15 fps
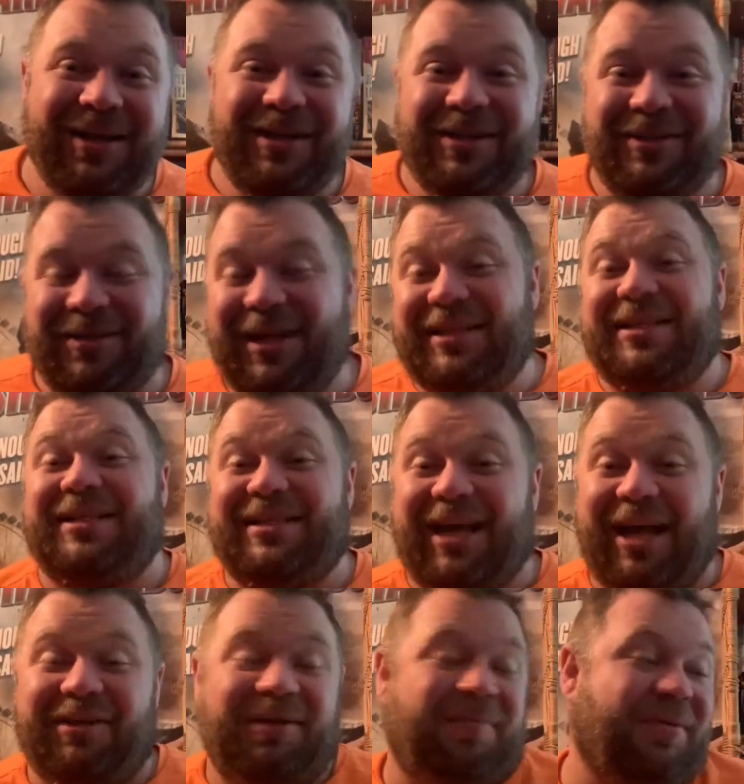So that's a
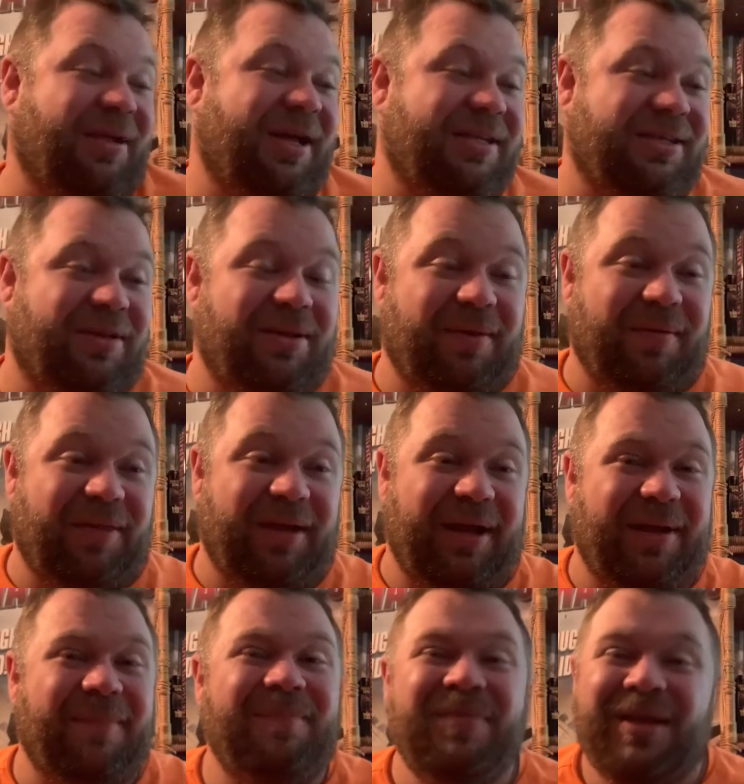solid plus on the
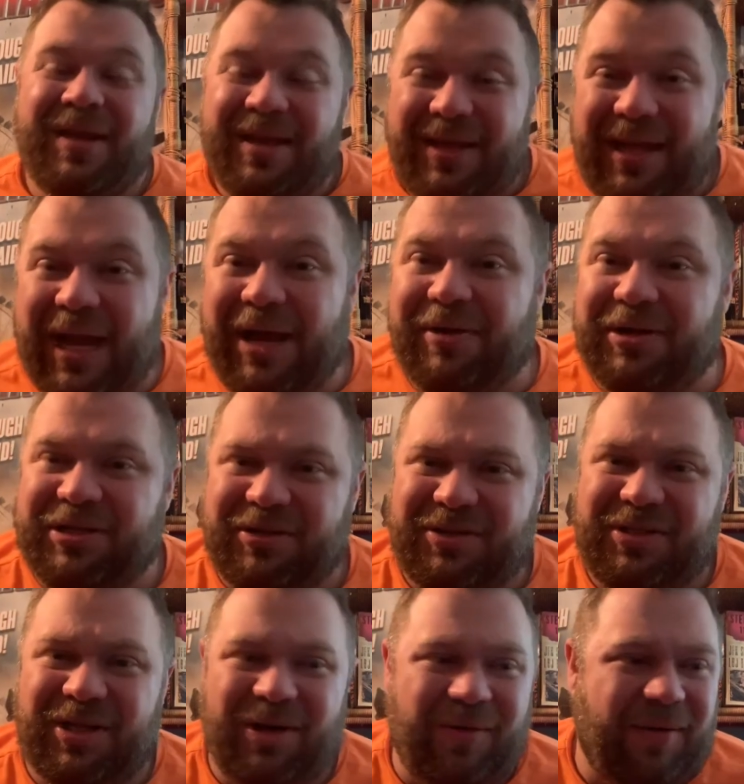thing. Characters,
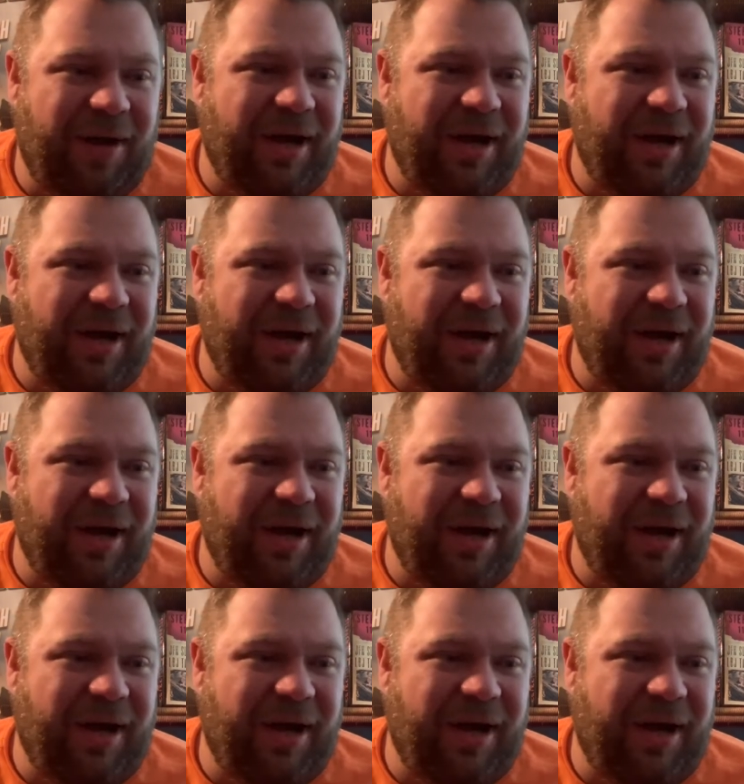though.